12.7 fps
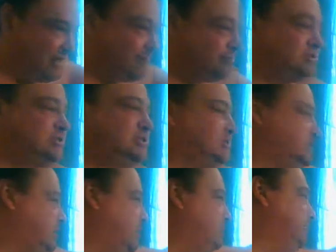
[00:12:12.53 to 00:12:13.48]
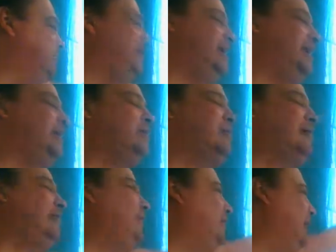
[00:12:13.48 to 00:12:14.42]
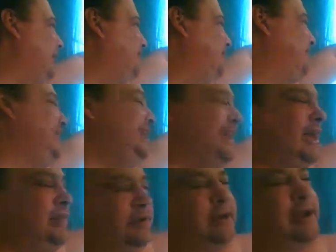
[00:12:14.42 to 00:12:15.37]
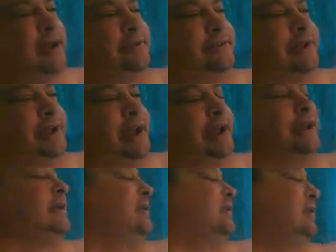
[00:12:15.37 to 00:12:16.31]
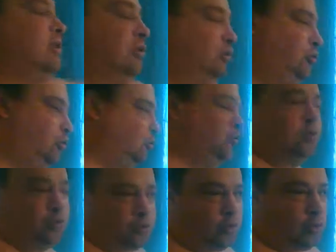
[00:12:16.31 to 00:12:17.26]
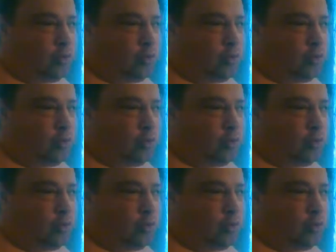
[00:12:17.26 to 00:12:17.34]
was come to me anyway, they would have to sneak out their house at night through the door or